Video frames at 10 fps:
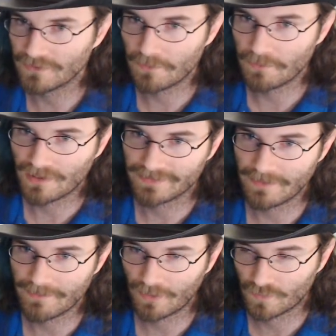known policy
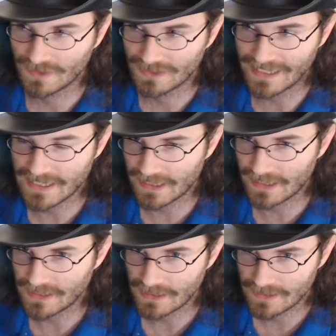about
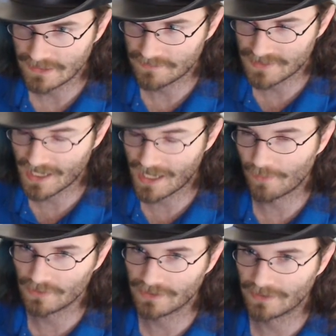releasing top
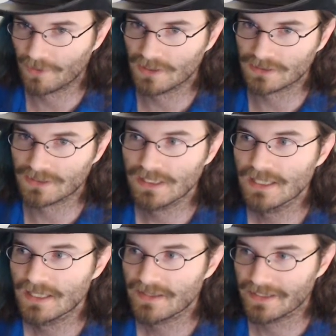quality product
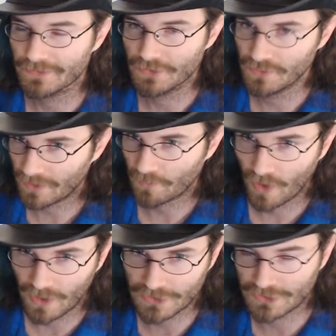they do not
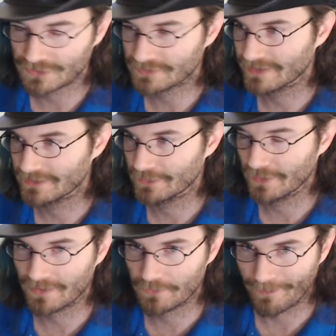rush. They do
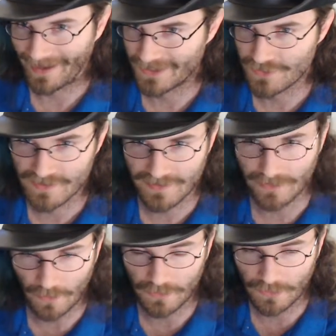not do patches. They
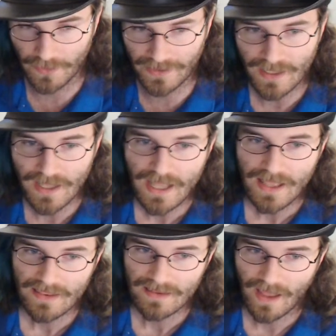don't do that.
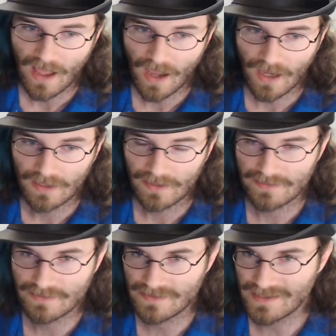Uh,
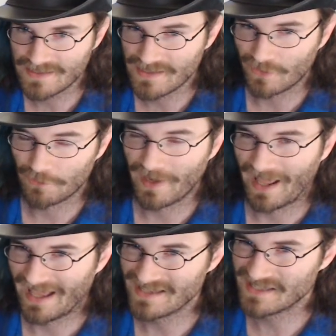this announcement
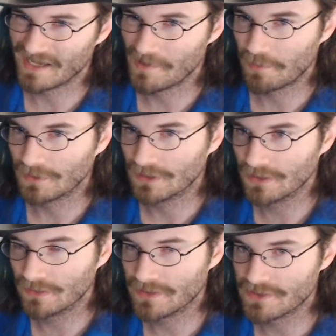has got people a
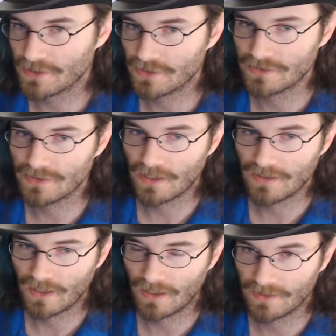little concerned,
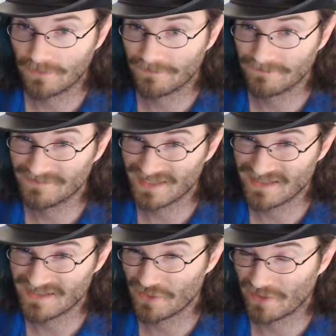uh,
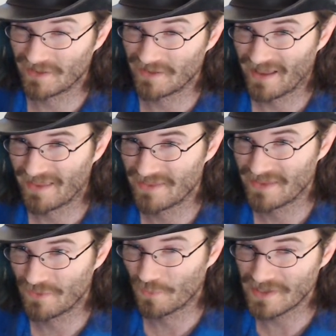considering
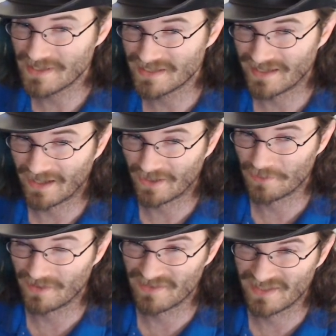the recent
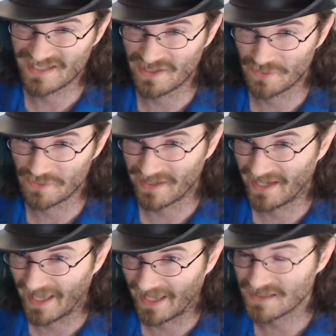announcement of Nintendo's
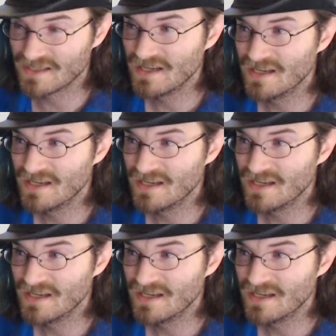NX.